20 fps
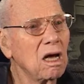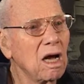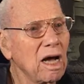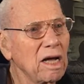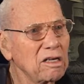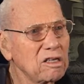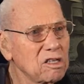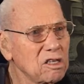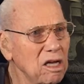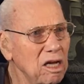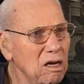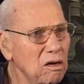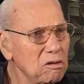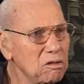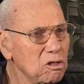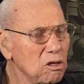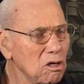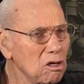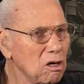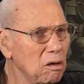I'd say
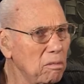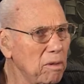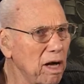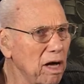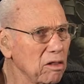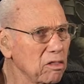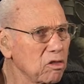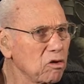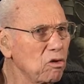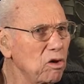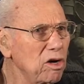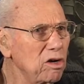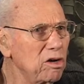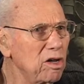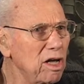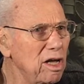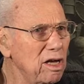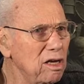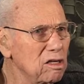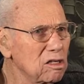it took about three
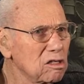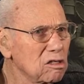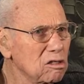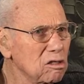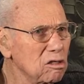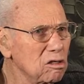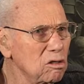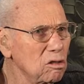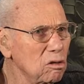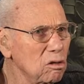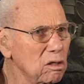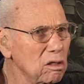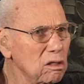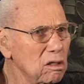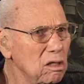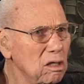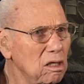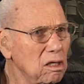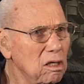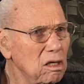days to do it.
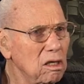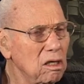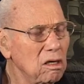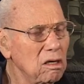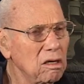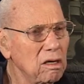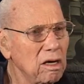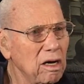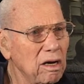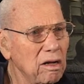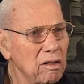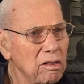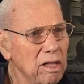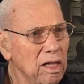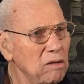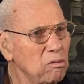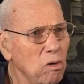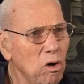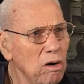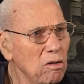Now,
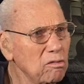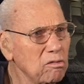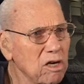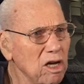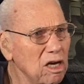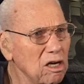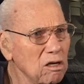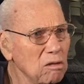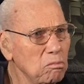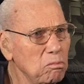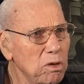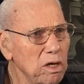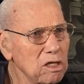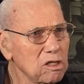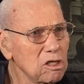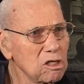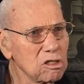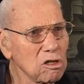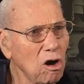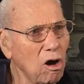they weren't taking
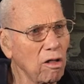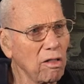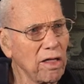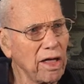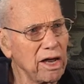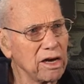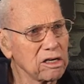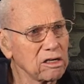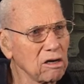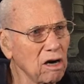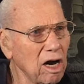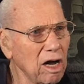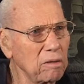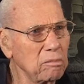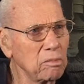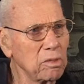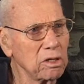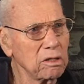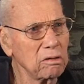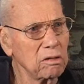pictures all that
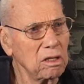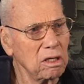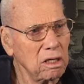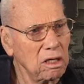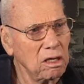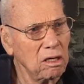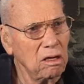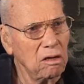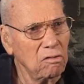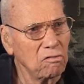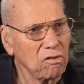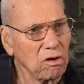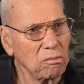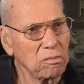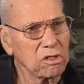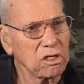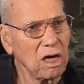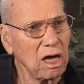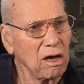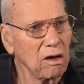time, but
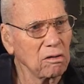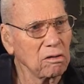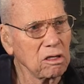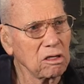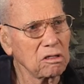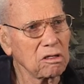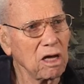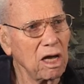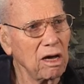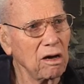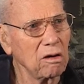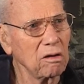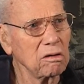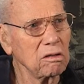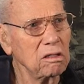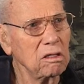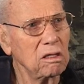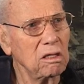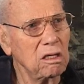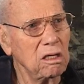from town to
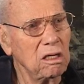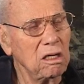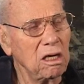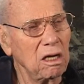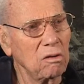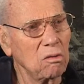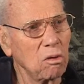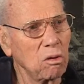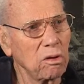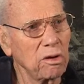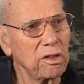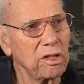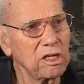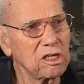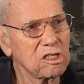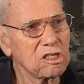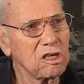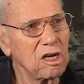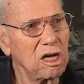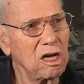town and where they
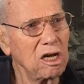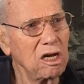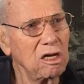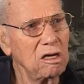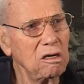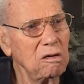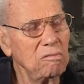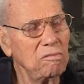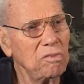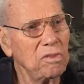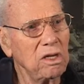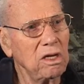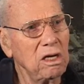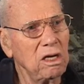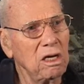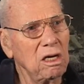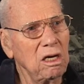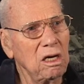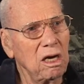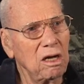stayed,
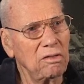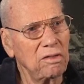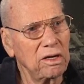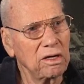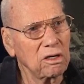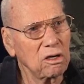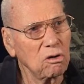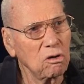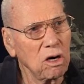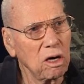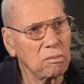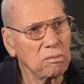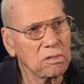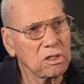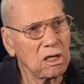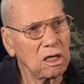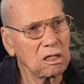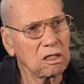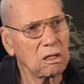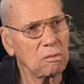and then go up and
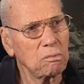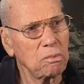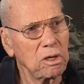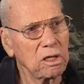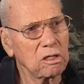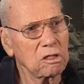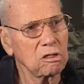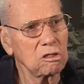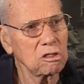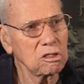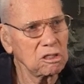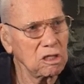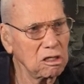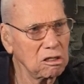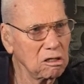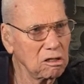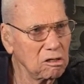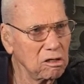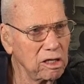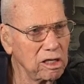take the pictures, and
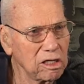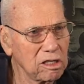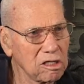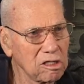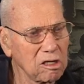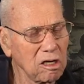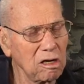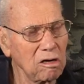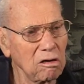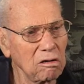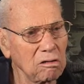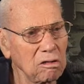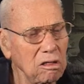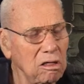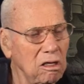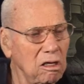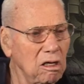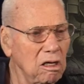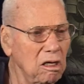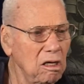then to the next town.
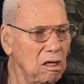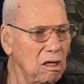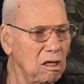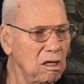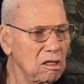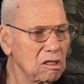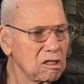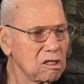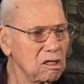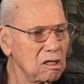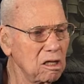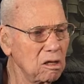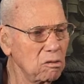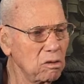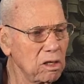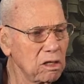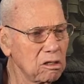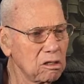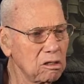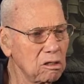See, they
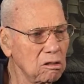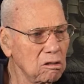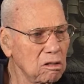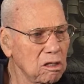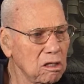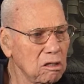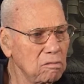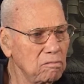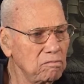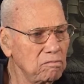went to